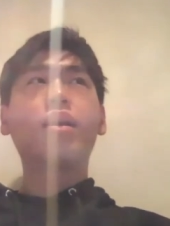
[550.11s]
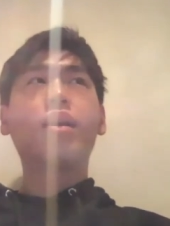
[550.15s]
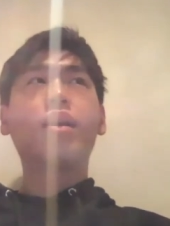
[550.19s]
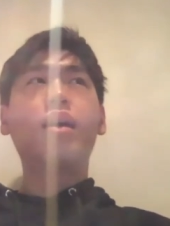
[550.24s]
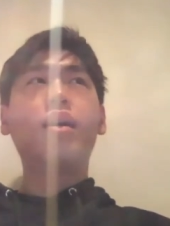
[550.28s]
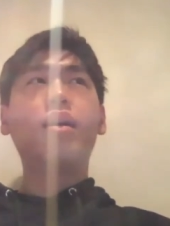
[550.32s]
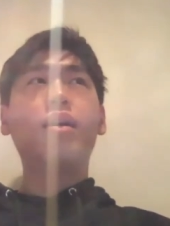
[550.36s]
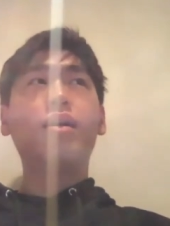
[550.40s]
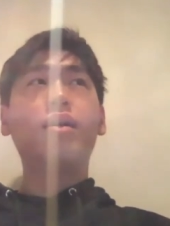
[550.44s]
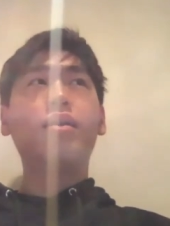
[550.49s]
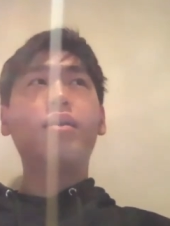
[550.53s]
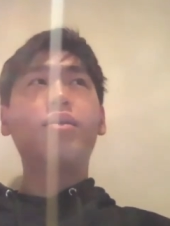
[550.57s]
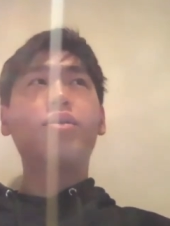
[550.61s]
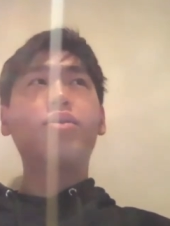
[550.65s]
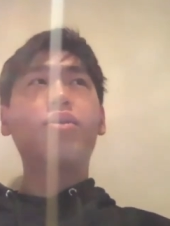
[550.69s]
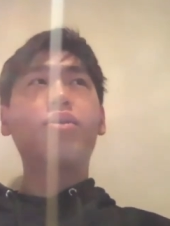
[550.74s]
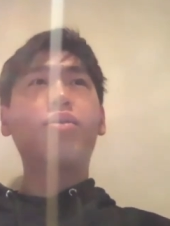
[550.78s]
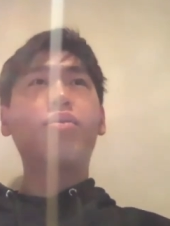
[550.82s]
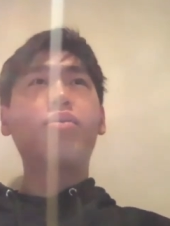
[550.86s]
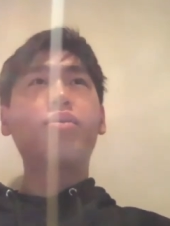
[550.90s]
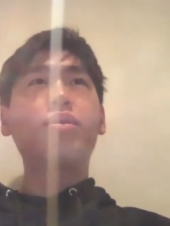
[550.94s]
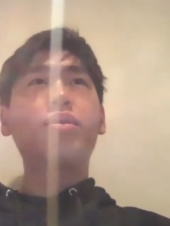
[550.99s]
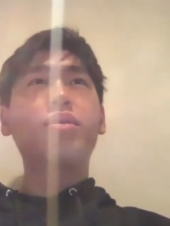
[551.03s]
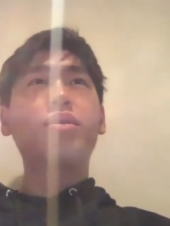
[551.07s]
uh
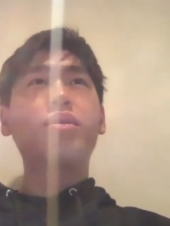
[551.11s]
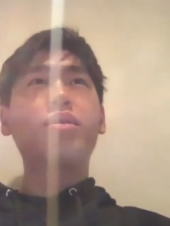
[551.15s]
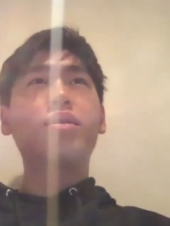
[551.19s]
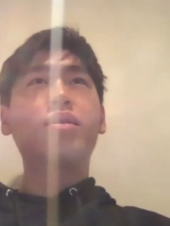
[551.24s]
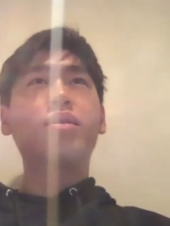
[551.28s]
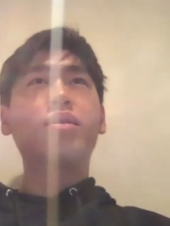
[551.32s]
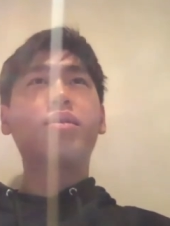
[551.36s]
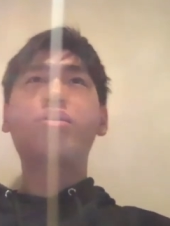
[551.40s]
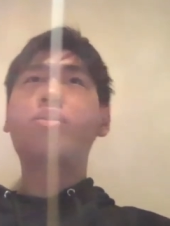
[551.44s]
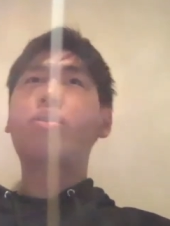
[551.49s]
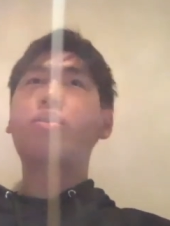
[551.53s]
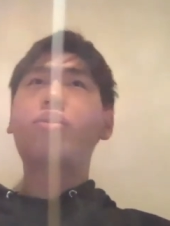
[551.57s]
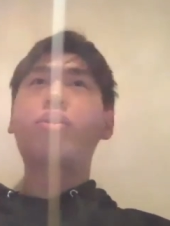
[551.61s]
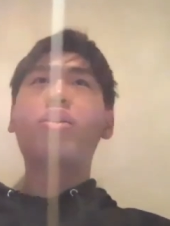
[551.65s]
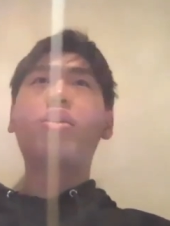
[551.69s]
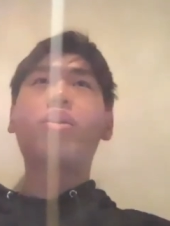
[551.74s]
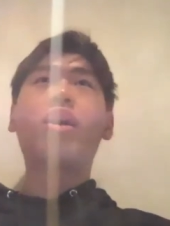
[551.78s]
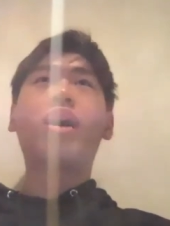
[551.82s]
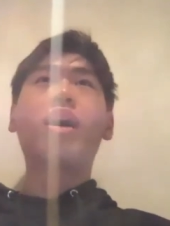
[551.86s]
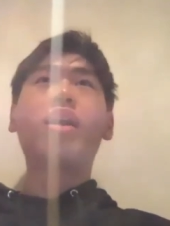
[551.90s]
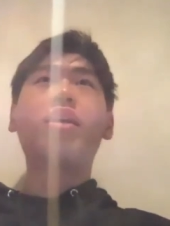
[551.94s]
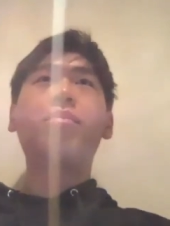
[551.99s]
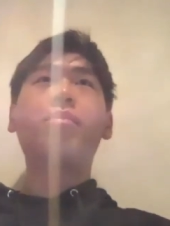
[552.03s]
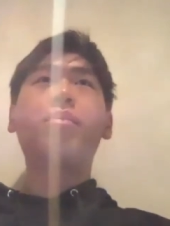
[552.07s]
don't so you
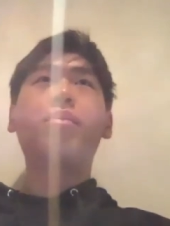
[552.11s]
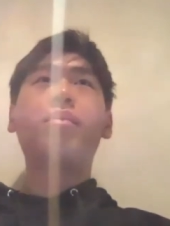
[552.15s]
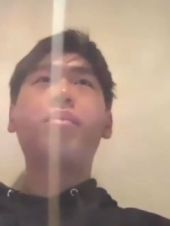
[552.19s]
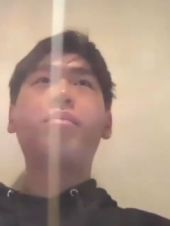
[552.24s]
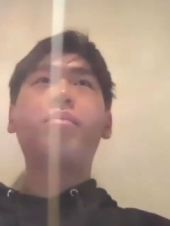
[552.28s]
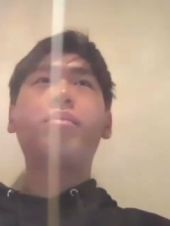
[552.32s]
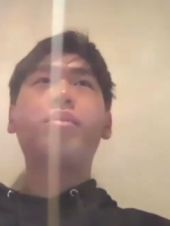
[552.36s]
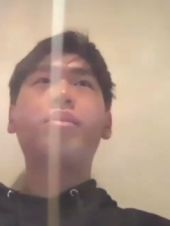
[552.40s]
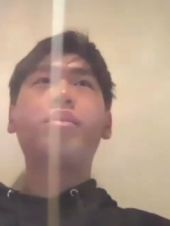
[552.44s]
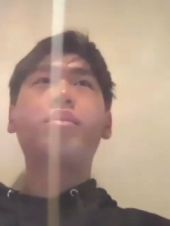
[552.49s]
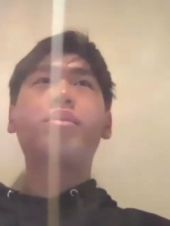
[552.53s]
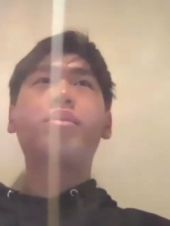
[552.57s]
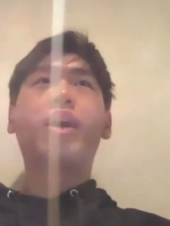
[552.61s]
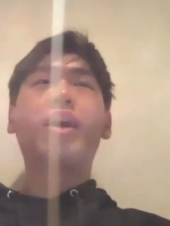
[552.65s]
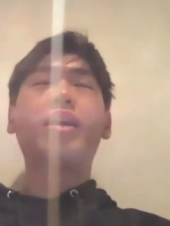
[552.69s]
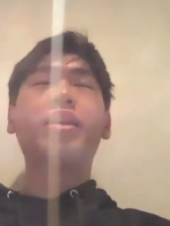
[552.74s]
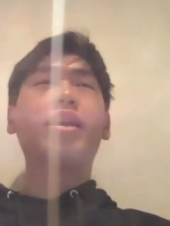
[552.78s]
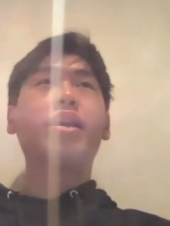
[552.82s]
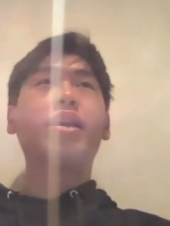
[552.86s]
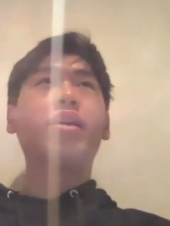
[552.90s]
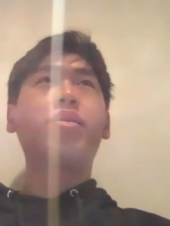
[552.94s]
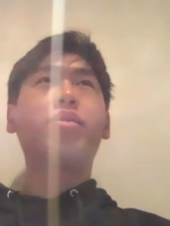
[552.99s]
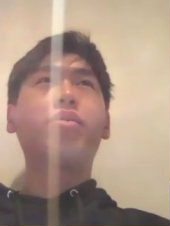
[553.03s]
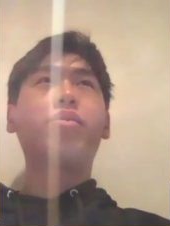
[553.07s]
gotta so i
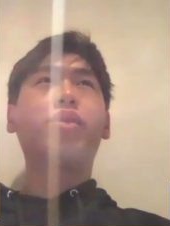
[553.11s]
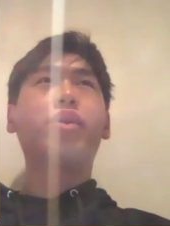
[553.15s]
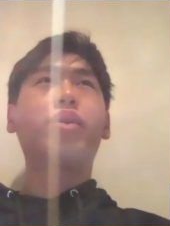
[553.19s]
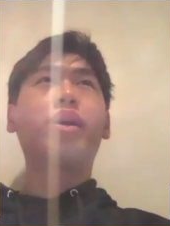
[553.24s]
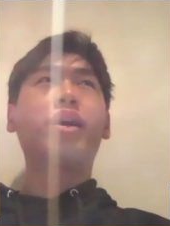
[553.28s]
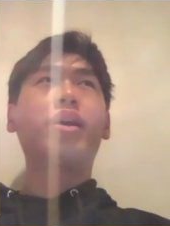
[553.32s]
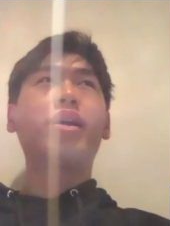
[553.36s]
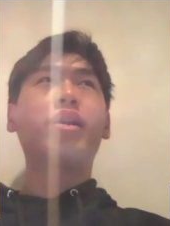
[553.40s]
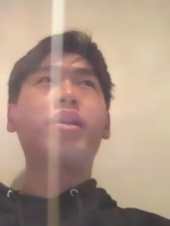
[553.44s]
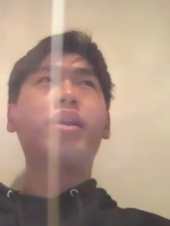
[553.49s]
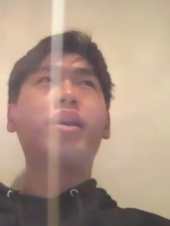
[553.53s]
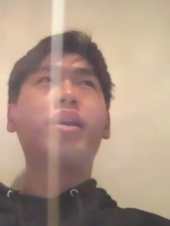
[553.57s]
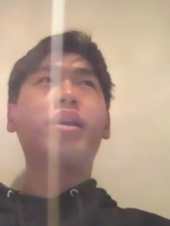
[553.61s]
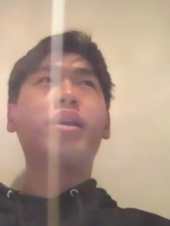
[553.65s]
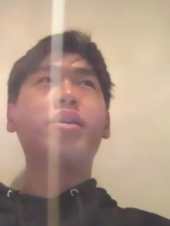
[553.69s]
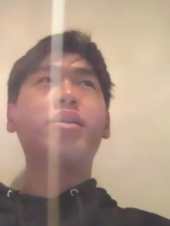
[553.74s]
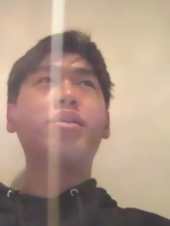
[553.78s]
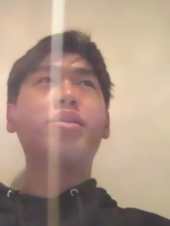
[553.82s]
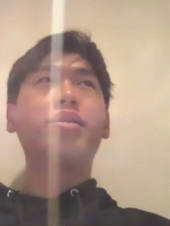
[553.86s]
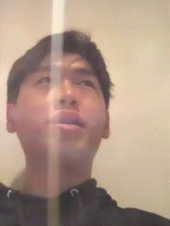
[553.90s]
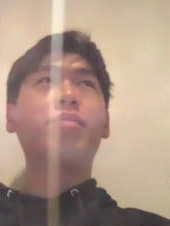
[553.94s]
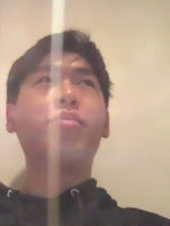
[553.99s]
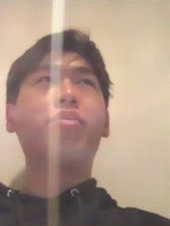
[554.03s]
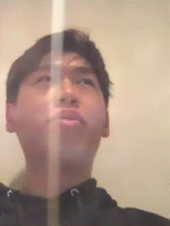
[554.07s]
think what i think
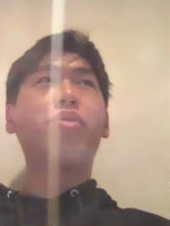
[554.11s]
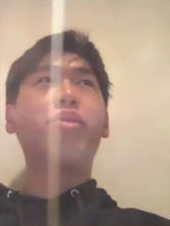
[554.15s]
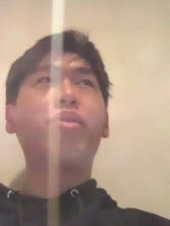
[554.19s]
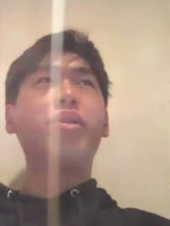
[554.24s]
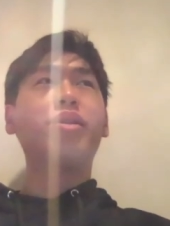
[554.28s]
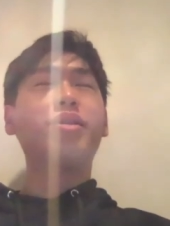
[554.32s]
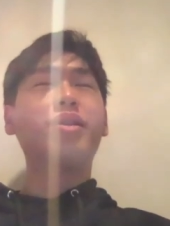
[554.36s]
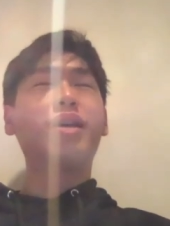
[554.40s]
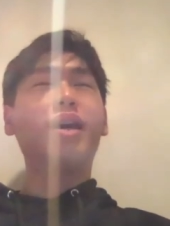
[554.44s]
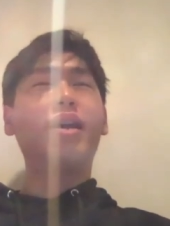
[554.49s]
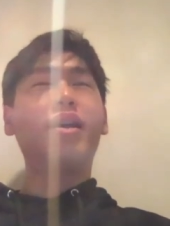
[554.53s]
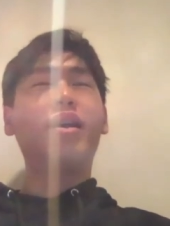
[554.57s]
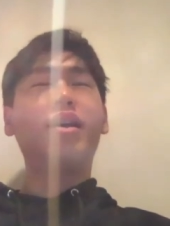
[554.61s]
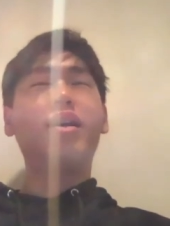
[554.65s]
is important is that